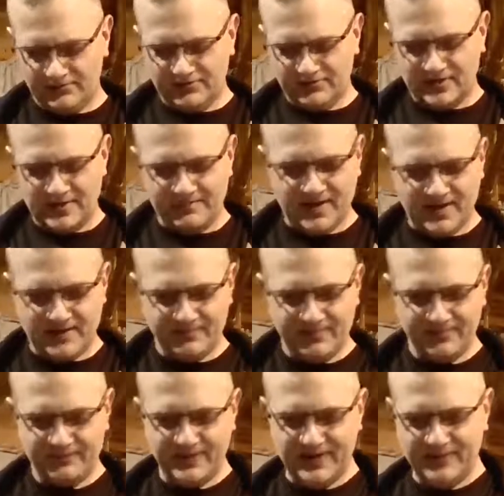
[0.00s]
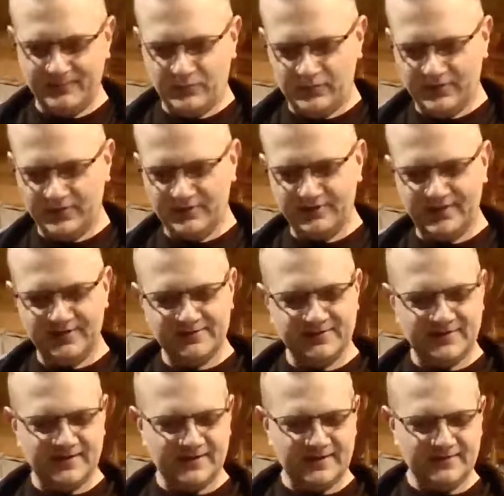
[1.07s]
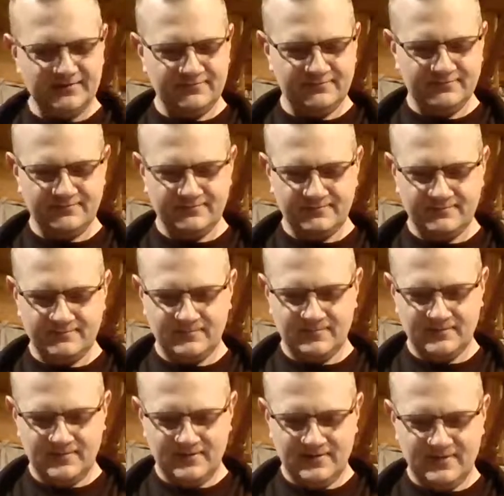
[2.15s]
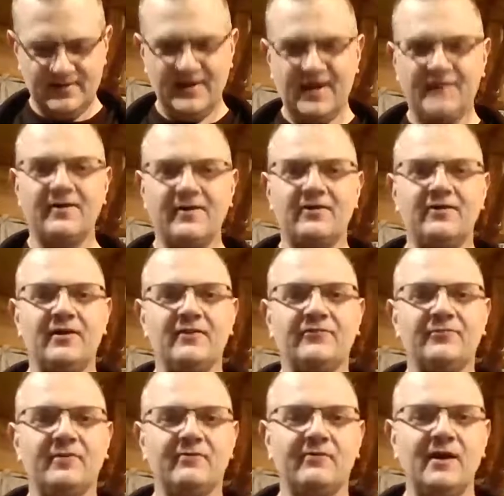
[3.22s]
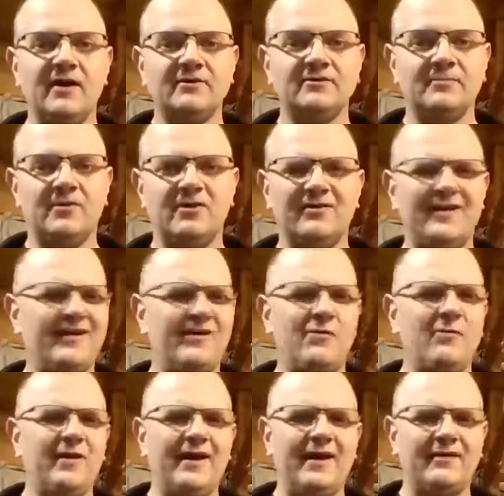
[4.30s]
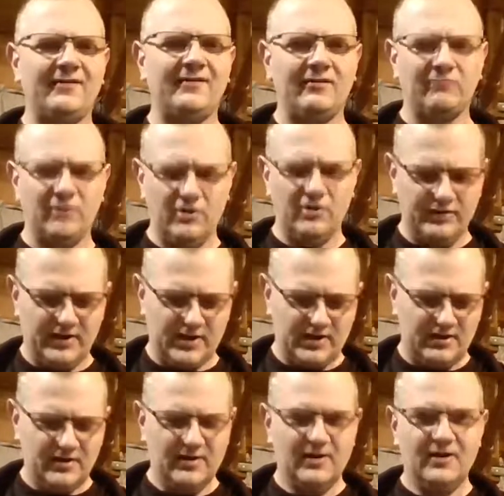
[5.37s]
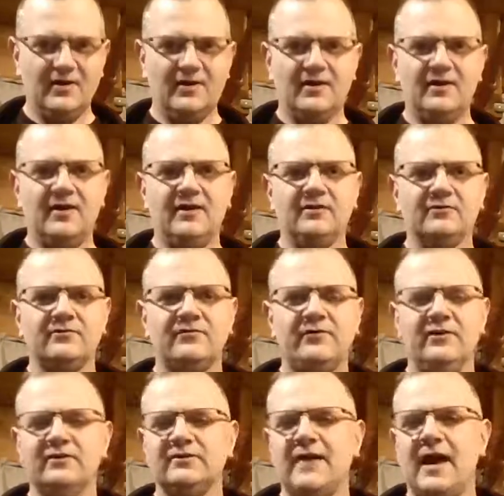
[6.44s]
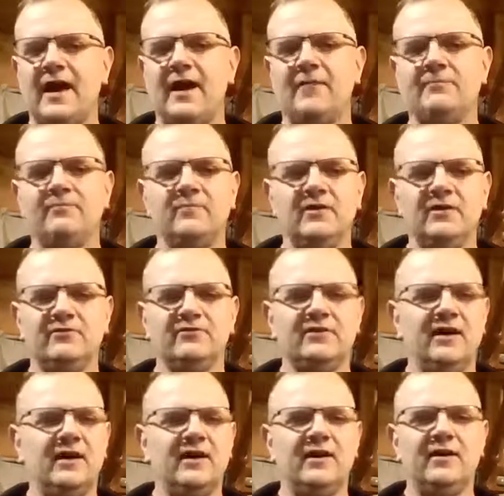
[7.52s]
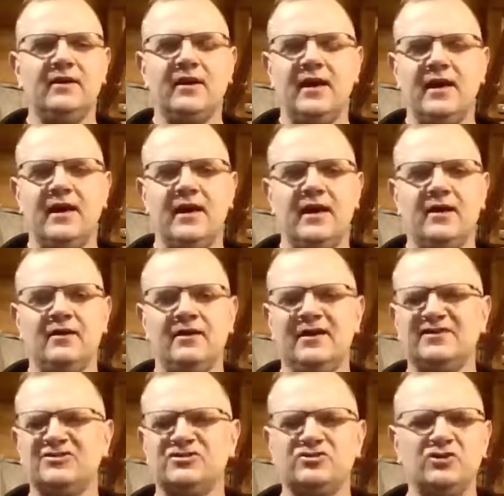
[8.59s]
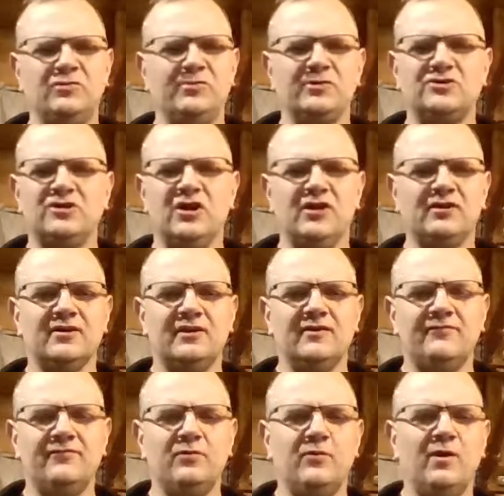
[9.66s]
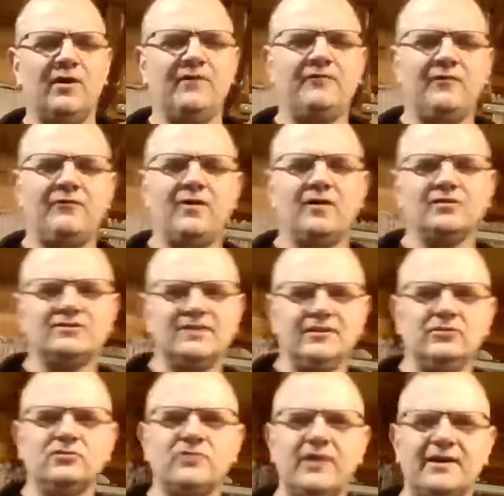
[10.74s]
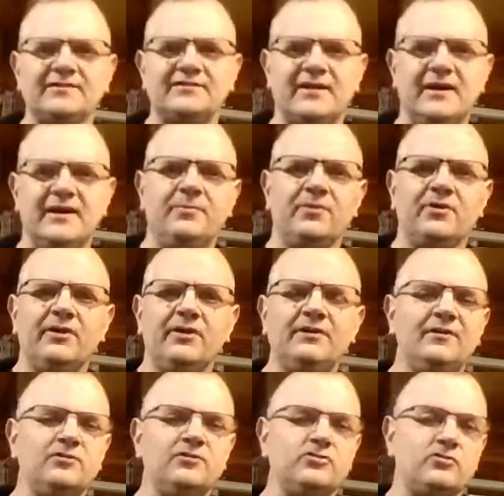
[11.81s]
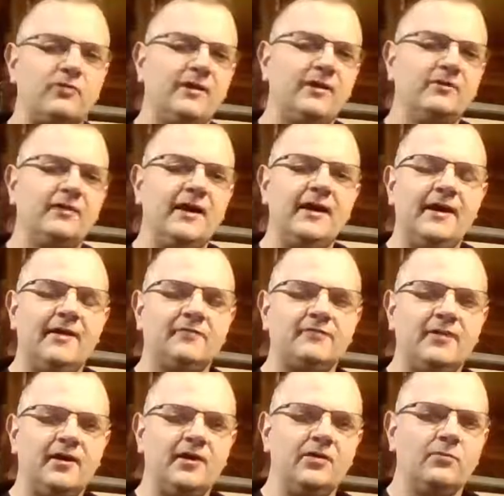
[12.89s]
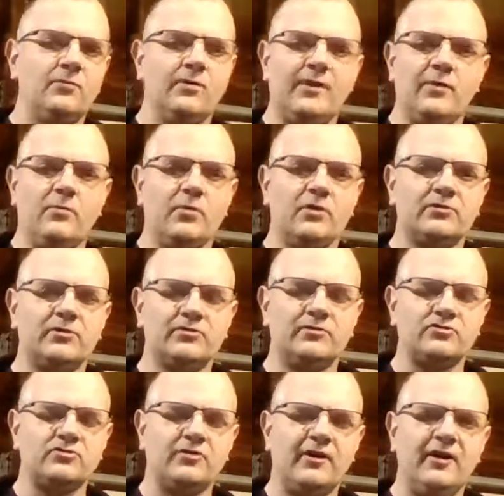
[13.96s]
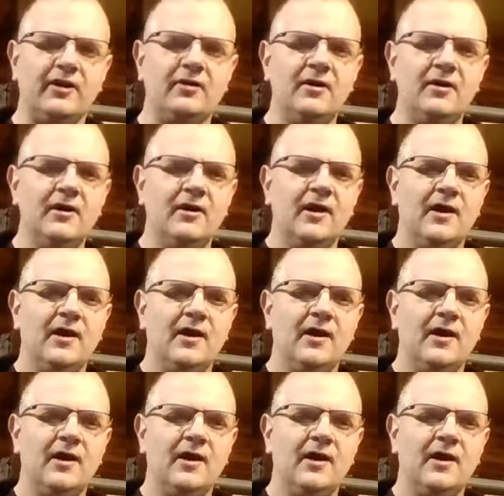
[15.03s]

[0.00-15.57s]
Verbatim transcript: gonna try and pop this bad boy on there tonight have that on there for my ride tomorrow. Now I went out and I rode a Inglesfield Gap the other day, and it's super chunky. If you if you follow Single Track Sampler, he did a trail day out there where they worked on the trail